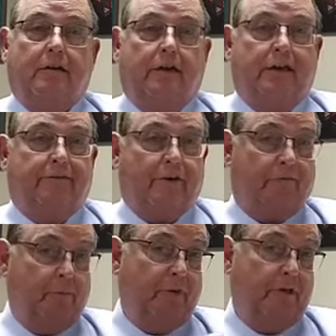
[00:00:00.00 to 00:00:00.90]
If you're
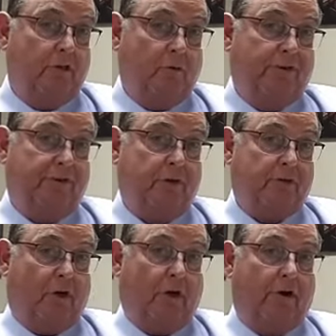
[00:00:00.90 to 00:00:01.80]
familiar with
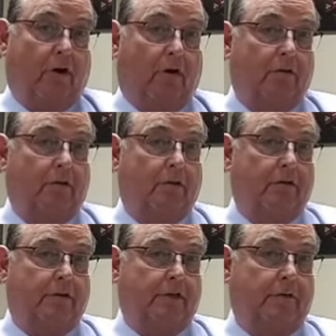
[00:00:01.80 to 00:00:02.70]
Utah at all,
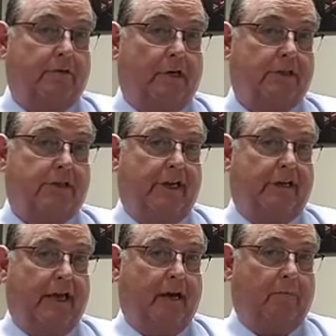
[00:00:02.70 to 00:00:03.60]
the Utah State
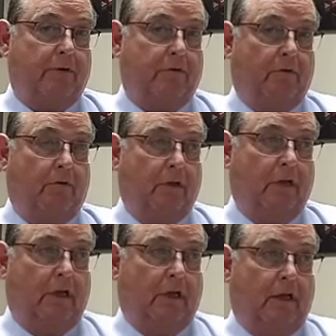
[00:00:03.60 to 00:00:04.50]
Capitol
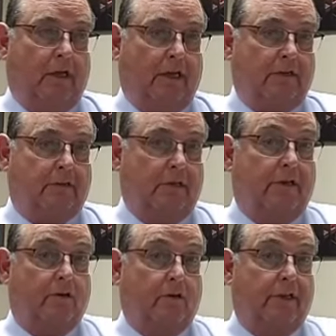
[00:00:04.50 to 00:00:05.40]
is
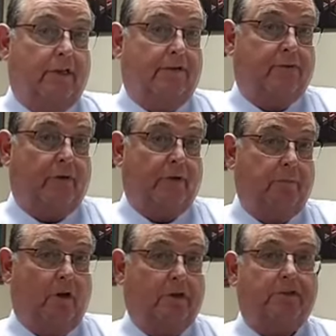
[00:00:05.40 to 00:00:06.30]
literally 3
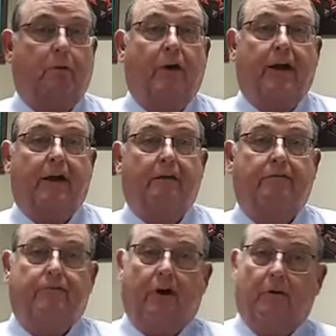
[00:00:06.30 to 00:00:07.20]
blocks away
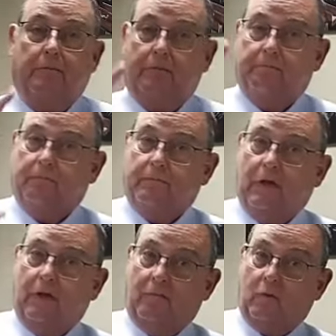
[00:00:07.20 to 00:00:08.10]
from
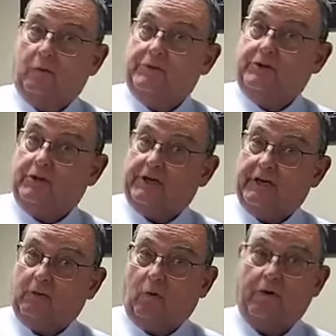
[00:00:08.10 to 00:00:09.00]
Mormon Church
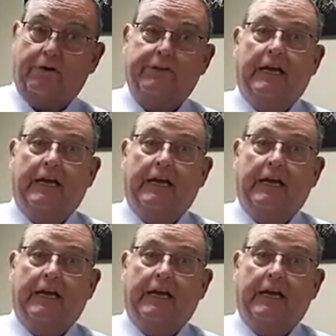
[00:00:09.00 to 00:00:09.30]
headquarters.